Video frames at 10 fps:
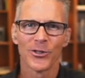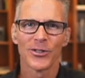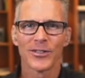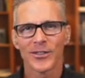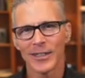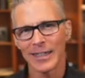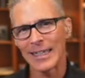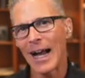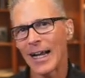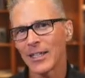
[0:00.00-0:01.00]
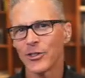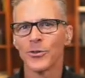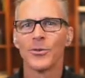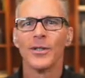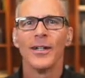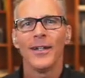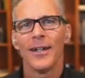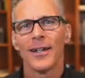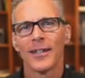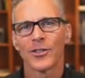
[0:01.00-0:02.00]
that's going to guide you
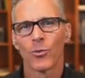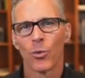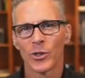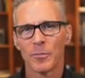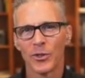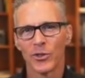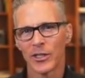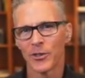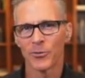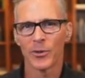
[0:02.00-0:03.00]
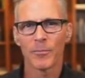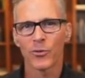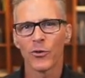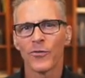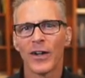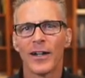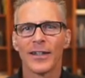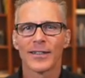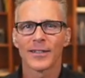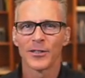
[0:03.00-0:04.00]
towards building your run profile.
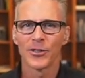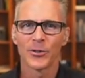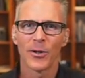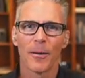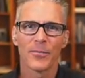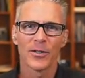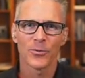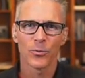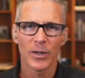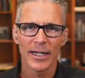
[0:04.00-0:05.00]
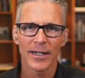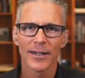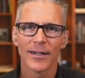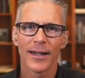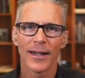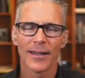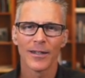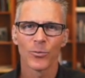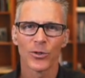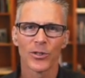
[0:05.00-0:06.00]
That's going to drop this week. And
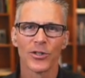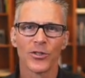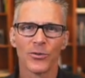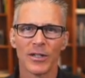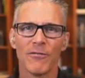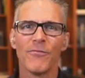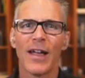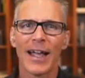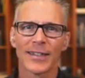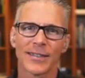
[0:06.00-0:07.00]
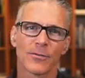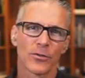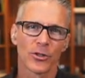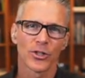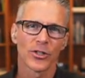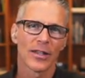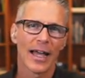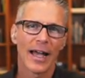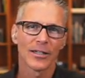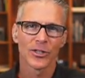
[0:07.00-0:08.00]
then we're going to do an advanced version of
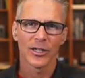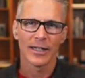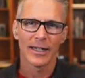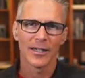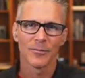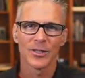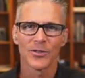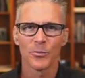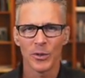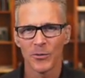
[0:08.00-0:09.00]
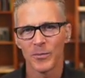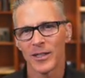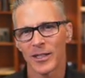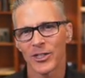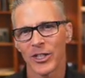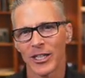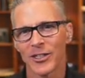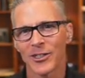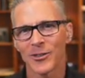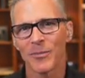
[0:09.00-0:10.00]
that. John Hellemans and me have been exchanging some